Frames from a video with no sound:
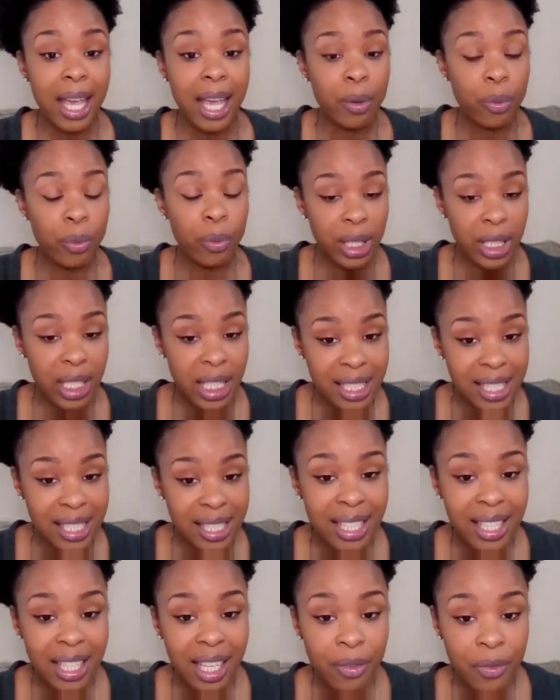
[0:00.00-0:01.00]
And release
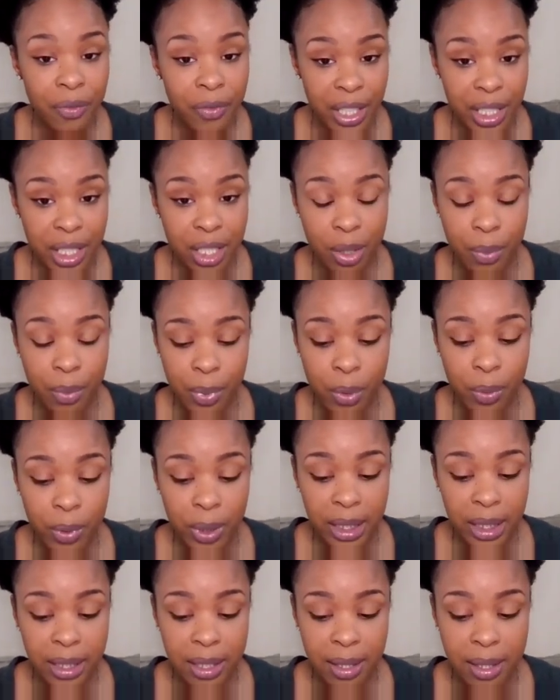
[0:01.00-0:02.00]
the unfixable
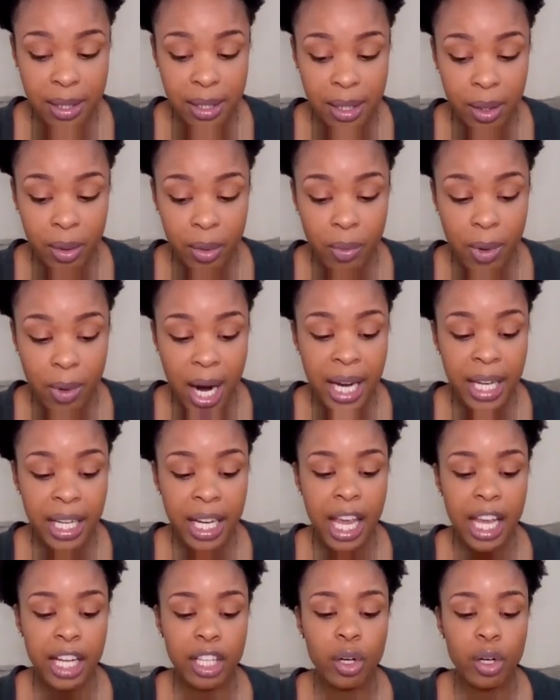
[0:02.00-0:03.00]
ones,
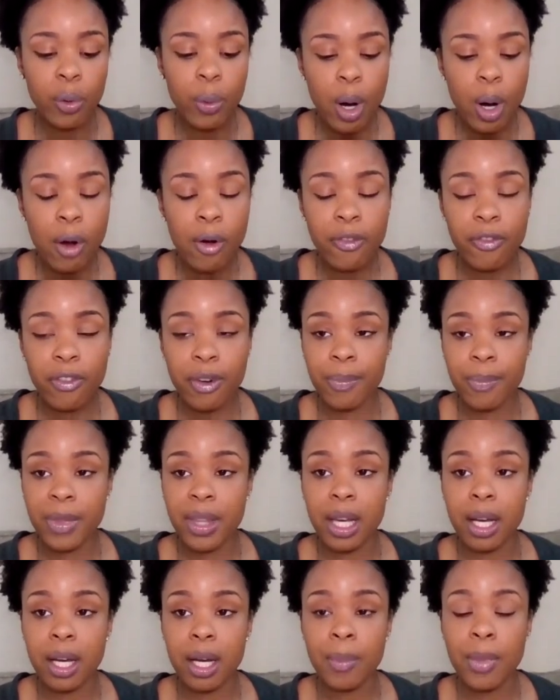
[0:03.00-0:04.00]
right? And grow from
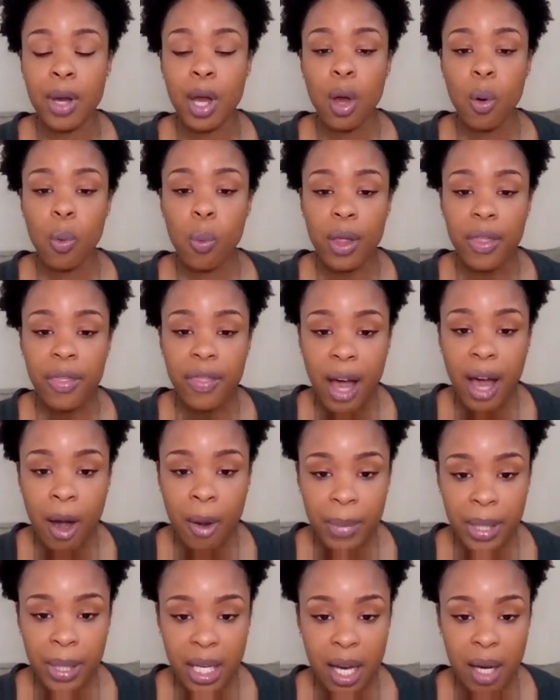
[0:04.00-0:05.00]
them
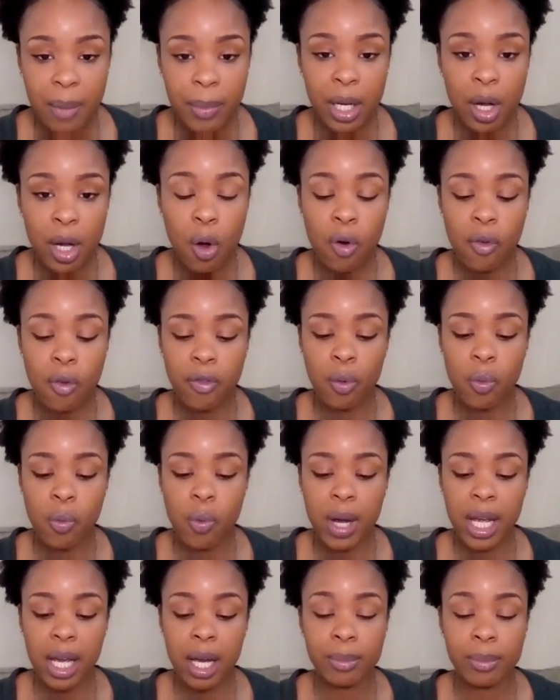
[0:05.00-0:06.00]
without becoming
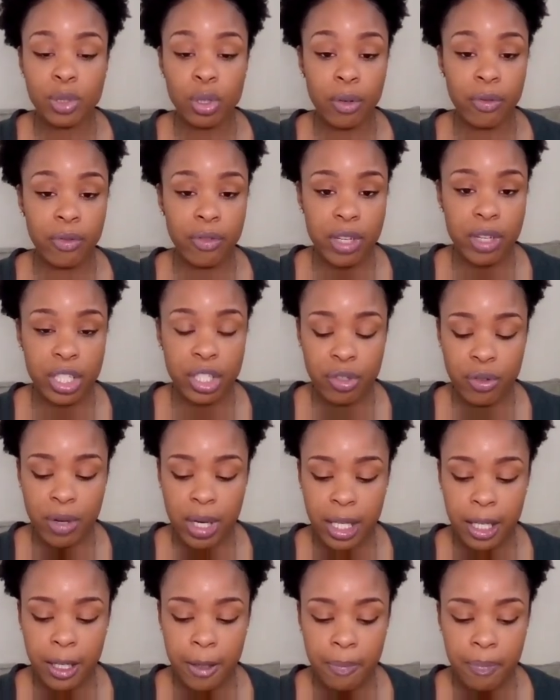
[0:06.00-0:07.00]
overwhelmed or
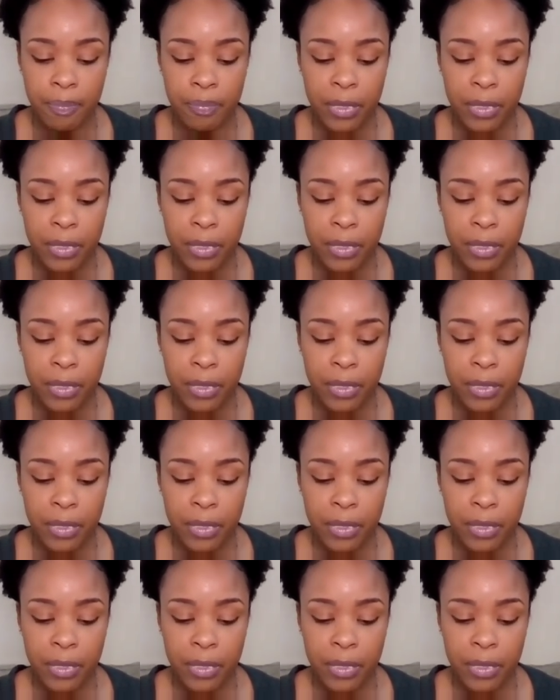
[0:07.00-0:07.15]
frustrated.